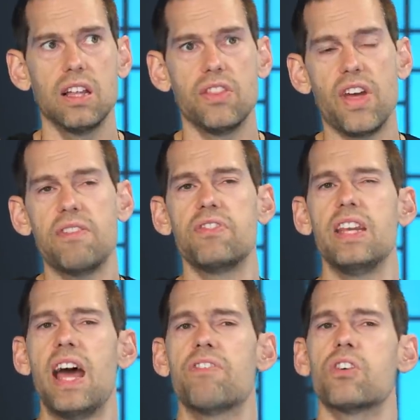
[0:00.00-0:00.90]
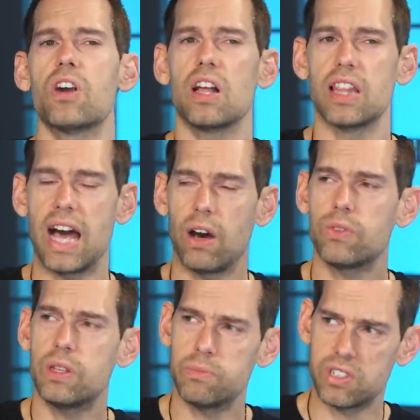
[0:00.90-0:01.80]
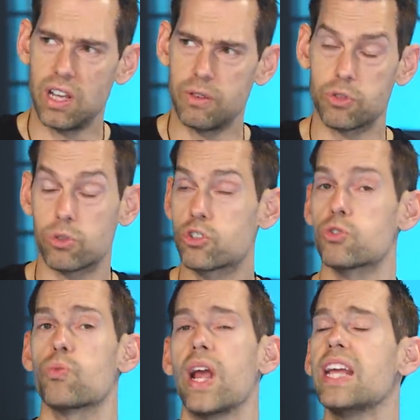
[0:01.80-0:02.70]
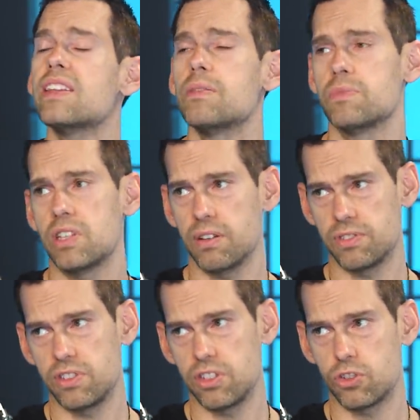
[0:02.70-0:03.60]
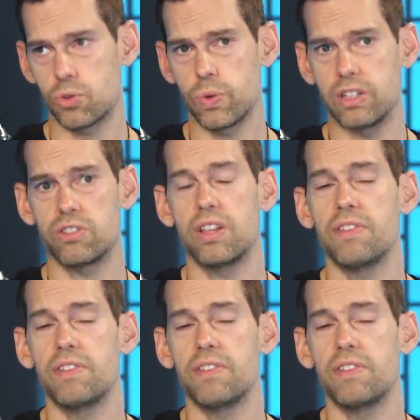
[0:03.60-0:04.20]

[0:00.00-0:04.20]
they've never allowed themselves or trained themselves is the true answer. They've